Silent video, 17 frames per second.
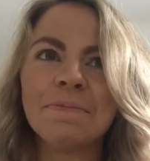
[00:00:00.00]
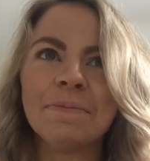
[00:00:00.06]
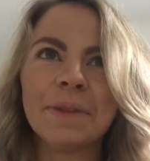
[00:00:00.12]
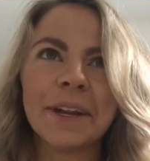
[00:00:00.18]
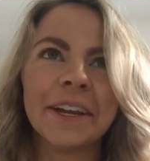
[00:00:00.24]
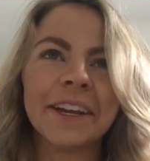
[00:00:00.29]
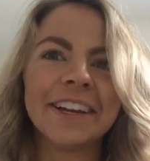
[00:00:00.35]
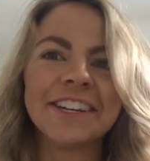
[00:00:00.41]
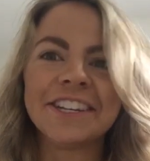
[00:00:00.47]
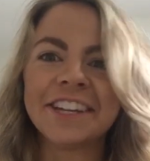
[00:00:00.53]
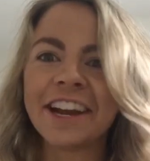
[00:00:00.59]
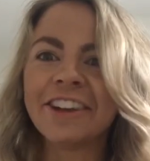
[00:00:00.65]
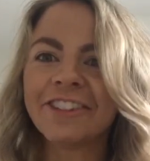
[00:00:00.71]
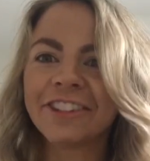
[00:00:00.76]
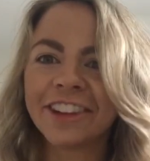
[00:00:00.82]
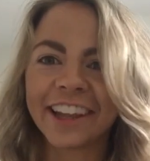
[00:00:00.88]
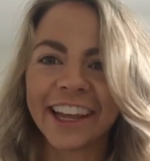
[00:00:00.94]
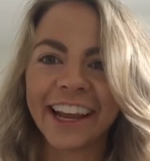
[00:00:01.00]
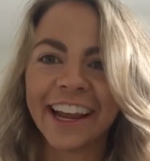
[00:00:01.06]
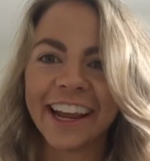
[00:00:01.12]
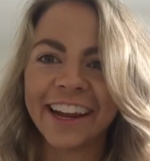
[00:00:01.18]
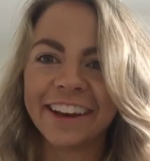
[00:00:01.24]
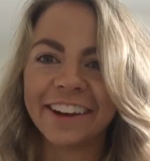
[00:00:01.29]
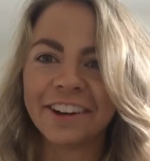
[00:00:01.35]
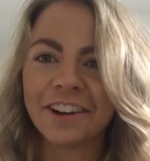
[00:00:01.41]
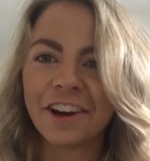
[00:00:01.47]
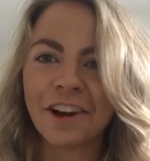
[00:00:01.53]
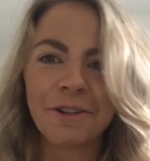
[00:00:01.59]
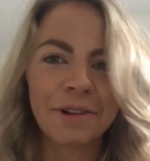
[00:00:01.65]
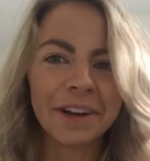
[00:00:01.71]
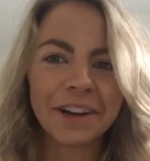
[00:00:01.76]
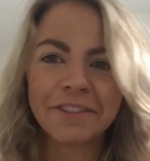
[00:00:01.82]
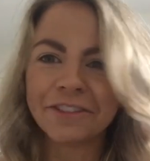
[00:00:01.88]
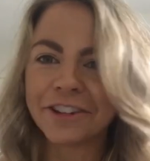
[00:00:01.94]
But generally, no
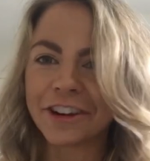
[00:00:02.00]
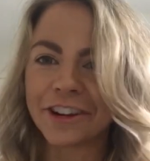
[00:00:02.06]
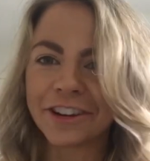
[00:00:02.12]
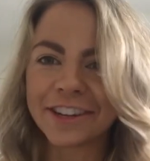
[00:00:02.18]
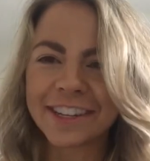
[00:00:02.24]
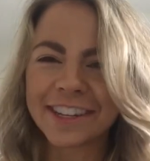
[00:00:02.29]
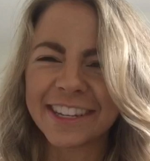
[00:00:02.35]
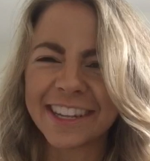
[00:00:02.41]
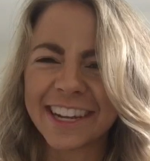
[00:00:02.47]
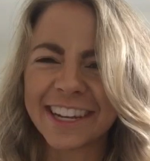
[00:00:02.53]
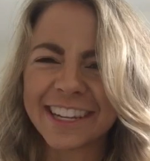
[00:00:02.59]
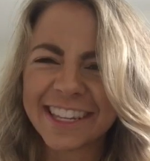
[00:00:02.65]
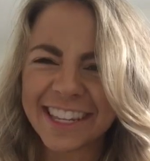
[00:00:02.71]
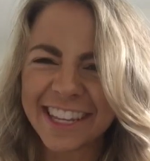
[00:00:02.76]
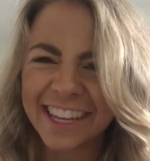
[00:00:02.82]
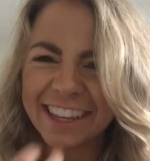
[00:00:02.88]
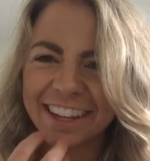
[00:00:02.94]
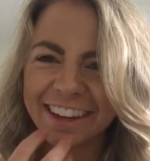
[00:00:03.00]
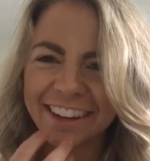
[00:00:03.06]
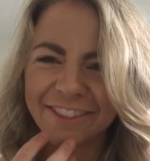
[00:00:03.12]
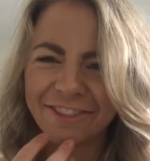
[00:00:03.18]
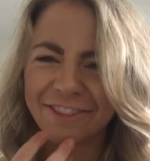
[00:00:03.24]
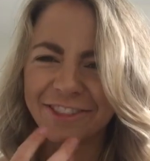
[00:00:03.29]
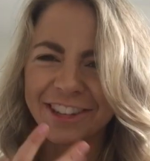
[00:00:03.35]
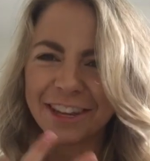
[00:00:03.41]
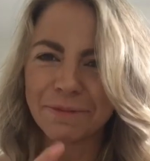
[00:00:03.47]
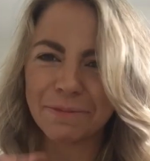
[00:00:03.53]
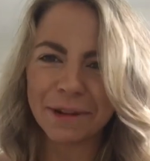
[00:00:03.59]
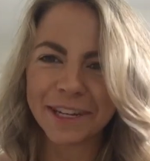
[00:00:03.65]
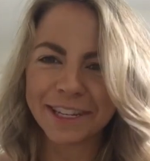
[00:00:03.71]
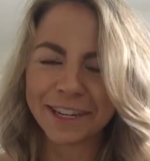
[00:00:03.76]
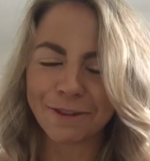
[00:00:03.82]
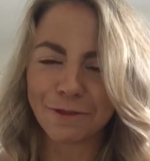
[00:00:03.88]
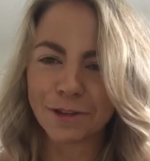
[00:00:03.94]
one even notices. They just think that for some
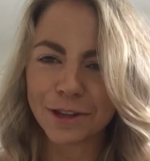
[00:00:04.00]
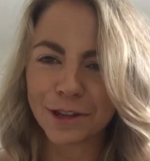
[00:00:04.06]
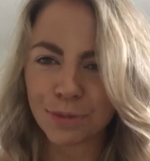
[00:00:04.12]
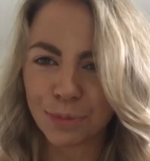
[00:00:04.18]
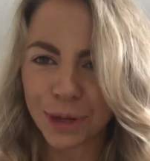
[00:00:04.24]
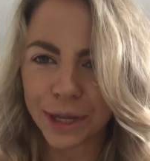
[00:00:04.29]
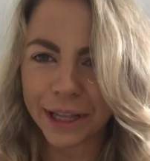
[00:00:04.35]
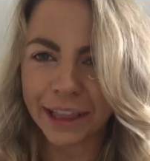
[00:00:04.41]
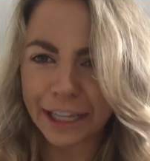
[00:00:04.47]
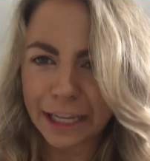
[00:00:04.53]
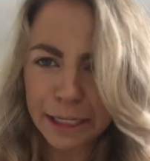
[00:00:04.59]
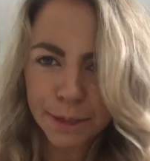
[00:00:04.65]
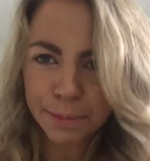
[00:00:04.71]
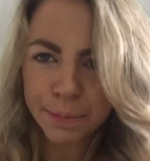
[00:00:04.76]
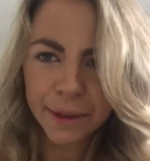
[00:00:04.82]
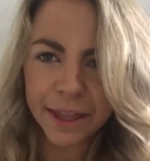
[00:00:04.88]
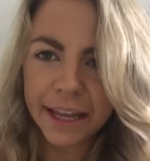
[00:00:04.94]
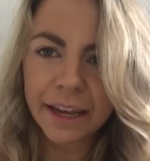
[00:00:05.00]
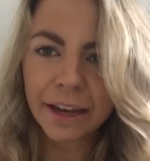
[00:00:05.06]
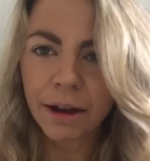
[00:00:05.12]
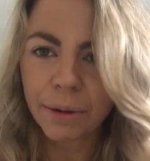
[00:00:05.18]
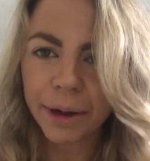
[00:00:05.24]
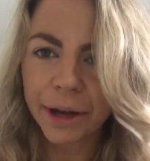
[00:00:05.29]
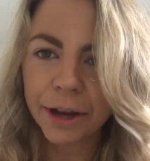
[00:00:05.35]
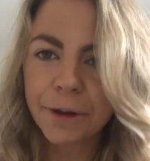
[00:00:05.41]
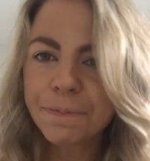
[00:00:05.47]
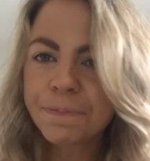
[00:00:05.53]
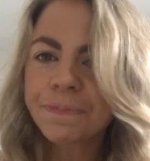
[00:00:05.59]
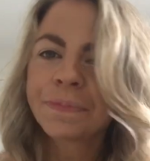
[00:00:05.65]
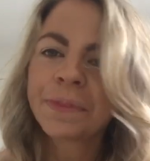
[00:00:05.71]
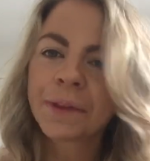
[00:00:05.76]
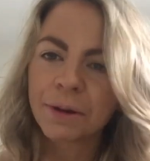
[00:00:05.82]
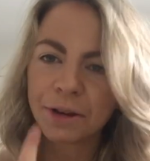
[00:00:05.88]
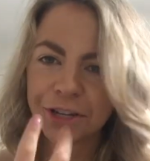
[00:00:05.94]
reason I've got this weird lisp thing going on,
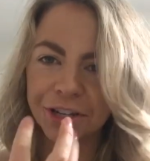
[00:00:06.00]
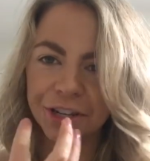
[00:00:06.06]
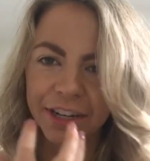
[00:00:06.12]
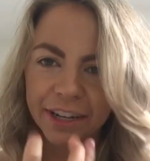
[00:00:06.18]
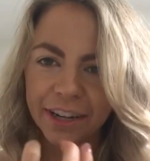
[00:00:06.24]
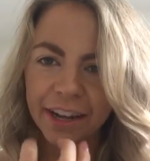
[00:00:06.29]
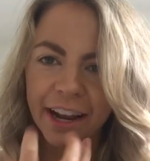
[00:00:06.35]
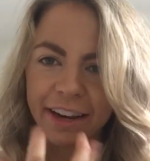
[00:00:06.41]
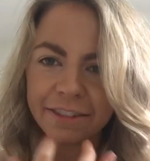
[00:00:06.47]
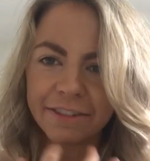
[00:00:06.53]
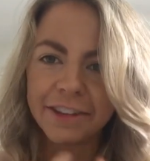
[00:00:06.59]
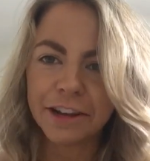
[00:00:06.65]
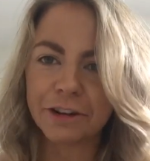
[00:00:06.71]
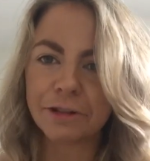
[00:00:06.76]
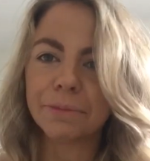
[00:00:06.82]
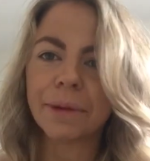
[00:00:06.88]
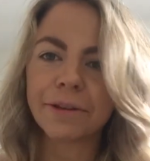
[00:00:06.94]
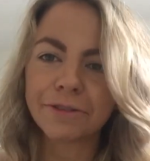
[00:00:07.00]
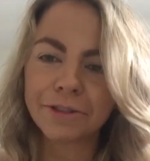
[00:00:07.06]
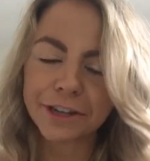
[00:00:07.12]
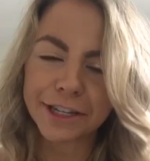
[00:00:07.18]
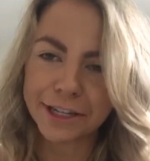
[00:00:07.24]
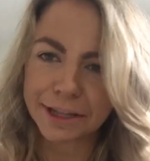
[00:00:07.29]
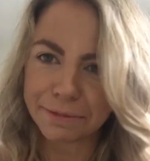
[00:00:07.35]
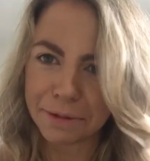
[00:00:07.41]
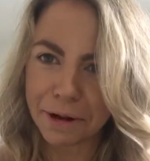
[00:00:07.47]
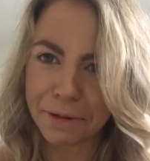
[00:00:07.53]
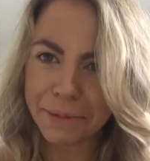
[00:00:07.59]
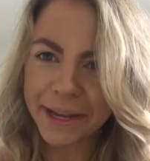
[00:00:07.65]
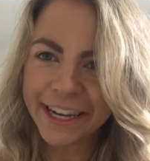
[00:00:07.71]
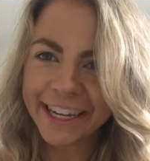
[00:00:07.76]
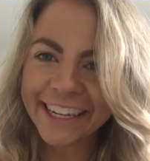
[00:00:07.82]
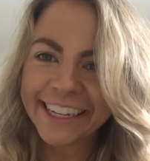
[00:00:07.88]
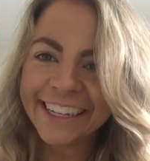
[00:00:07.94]
which you can kind of hear in my voice at the
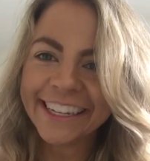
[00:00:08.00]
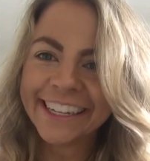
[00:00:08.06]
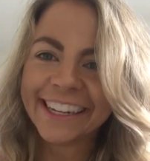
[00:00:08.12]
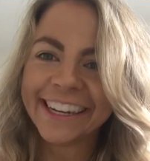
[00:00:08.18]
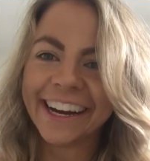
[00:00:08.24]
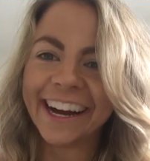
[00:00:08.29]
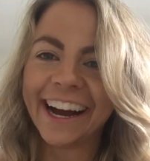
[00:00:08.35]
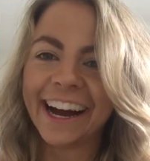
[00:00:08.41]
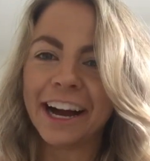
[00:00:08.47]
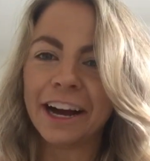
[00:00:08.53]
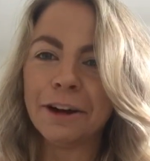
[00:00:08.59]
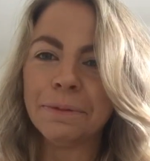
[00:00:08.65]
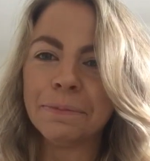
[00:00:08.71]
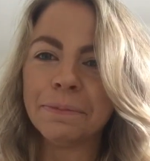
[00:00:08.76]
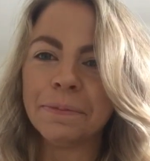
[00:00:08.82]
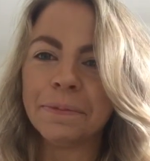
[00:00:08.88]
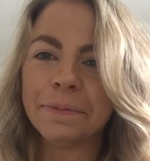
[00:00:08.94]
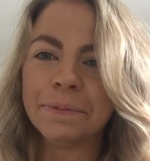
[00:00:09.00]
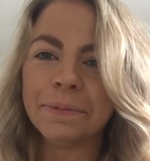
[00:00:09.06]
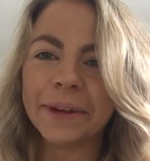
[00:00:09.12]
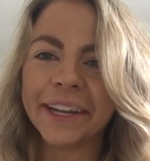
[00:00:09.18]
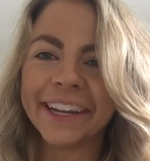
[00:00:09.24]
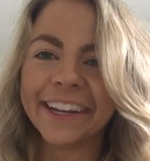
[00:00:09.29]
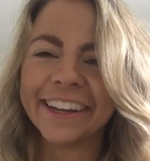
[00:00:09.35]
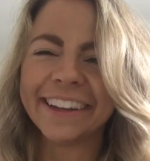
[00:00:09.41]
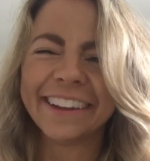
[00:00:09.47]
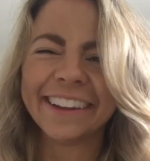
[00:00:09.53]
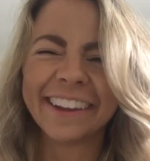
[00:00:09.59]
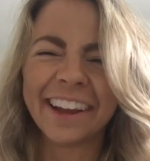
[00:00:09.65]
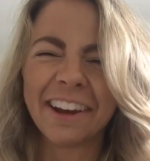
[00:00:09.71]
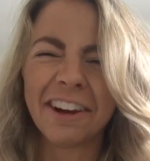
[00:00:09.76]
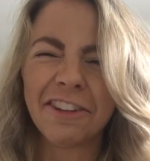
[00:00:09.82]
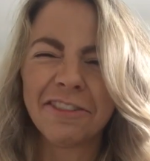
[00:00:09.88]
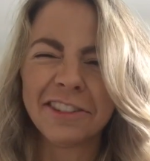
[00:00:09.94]
moment. But
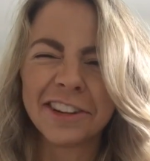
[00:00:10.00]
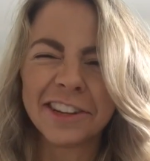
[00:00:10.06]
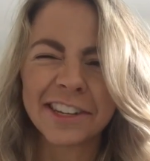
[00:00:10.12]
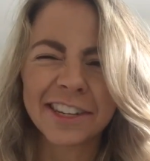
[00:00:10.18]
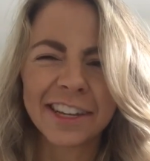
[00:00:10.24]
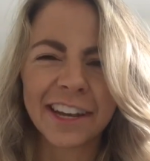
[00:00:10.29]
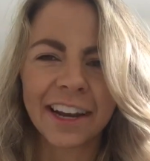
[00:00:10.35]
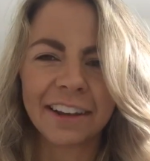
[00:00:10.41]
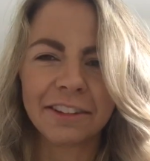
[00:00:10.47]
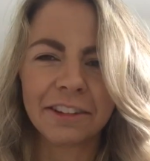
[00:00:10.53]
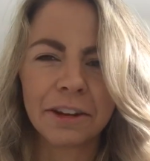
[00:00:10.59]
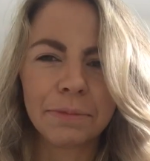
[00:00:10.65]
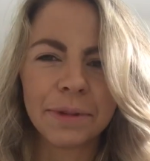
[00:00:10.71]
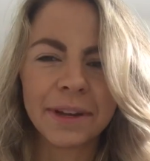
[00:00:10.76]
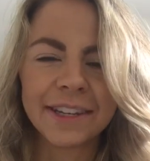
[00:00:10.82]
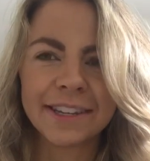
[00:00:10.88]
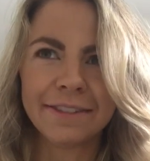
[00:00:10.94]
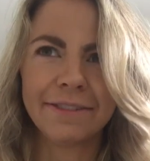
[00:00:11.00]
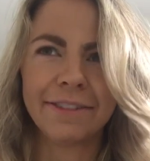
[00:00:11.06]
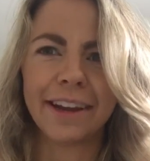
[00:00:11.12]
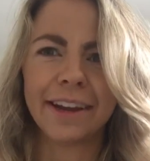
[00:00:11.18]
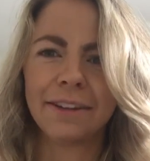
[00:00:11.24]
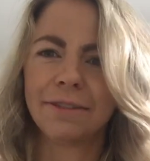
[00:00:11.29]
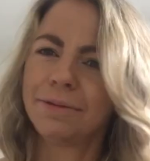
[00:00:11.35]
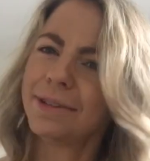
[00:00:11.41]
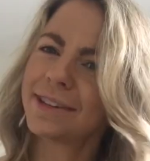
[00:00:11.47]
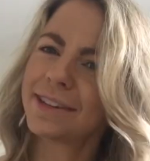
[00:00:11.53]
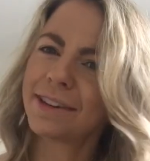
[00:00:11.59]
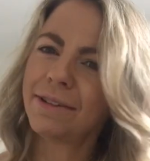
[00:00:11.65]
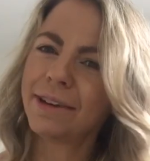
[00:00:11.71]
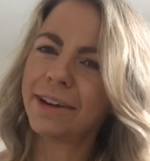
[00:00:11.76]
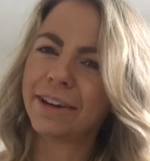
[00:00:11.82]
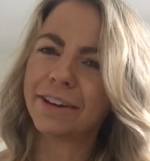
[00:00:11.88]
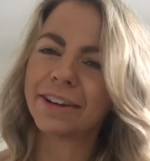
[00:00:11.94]
they often just kind of look at me as if like, what's
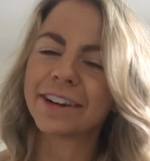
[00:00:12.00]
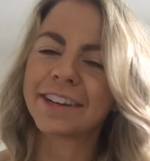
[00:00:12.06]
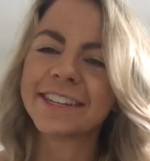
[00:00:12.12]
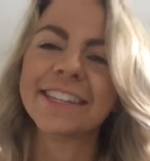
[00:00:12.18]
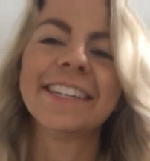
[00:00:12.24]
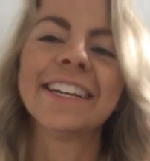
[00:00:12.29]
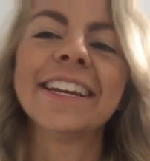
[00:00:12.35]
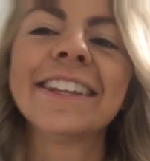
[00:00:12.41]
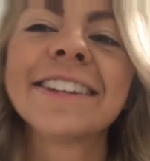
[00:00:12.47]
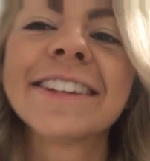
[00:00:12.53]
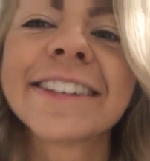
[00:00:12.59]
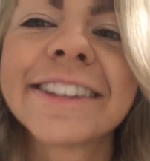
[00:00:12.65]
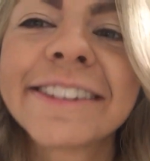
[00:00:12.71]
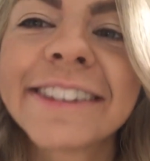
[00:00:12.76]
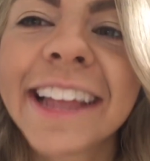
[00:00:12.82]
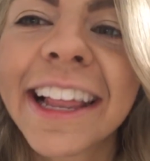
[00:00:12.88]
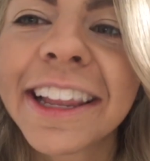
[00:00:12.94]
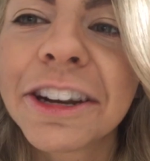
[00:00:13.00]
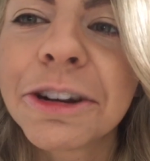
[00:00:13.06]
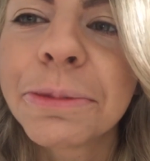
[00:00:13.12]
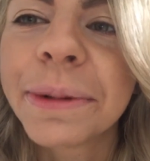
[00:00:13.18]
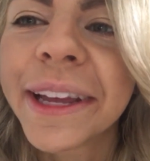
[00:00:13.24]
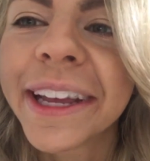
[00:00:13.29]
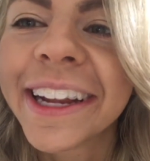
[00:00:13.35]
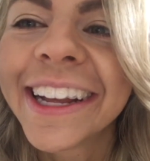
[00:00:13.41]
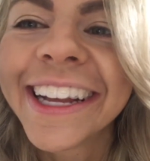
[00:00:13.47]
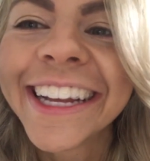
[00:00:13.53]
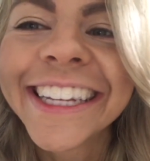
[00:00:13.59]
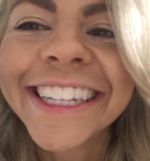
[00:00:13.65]
going on? Because your teeth just look that little bit